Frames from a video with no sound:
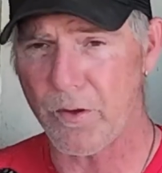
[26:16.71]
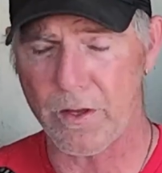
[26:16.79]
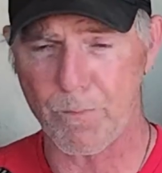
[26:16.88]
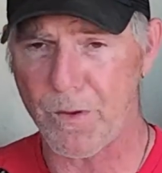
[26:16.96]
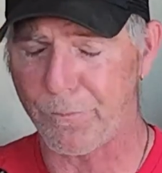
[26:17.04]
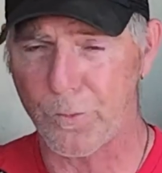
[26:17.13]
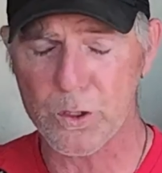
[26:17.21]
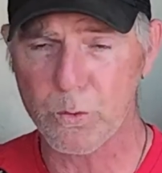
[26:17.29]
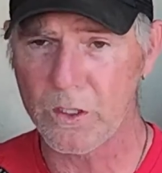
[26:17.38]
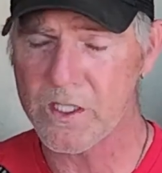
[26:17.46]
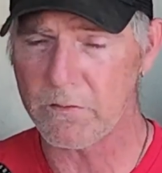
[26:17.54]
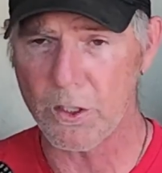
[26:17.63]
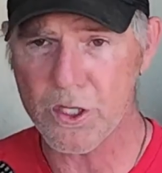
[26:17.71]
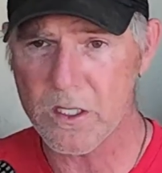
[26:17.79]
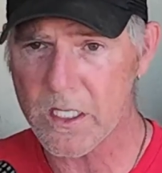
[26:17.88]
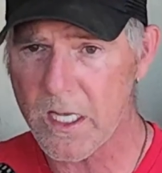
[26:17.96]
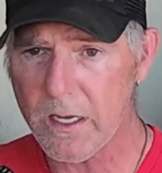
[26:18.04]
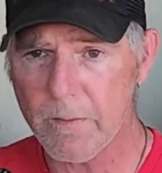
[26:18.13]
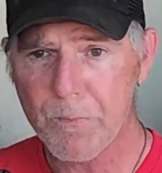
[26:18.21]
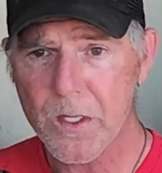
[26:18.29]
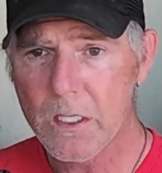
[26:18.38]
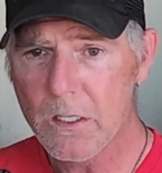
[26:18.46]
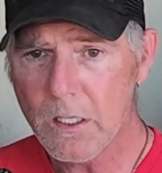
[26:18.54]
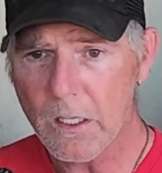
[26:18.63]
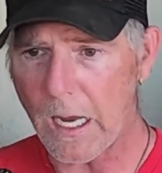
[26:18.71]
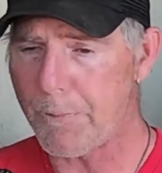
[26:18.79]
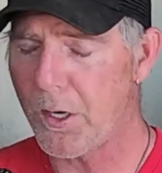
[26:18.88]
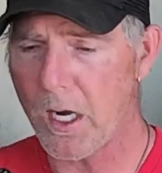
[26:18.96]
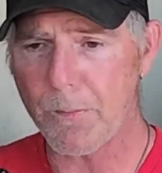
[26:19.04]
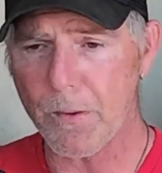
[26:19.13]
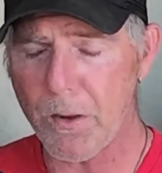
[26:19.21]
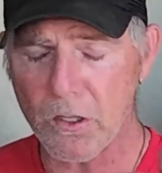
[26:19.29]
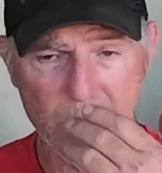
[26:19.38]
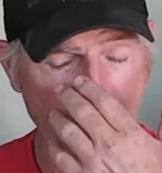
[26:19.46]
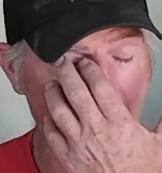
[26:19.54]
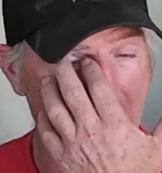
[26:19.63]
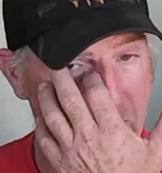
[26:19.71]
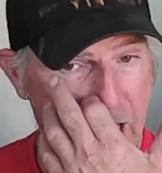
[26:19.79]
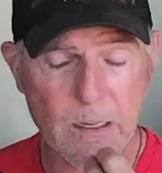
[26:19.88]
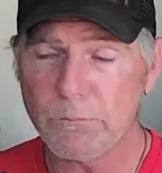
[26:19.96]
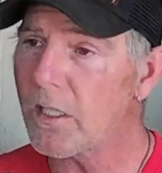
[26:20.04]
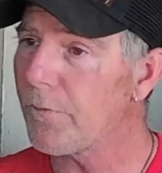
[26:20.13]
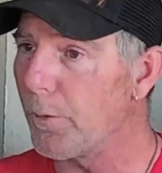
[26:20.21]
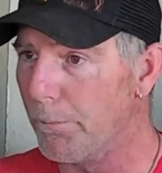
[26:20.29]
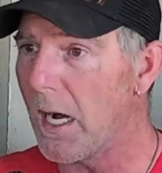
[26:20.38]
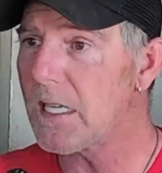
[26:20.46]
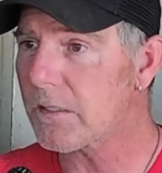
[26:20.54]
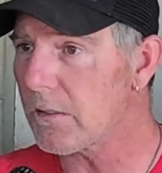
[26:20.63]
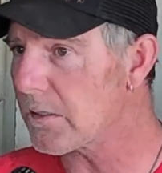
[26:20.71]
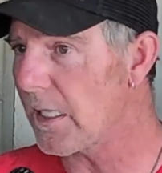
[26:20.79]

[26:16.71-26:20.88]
The First World Solutions thing, I put up a post online, hey, I'm looking for buskers.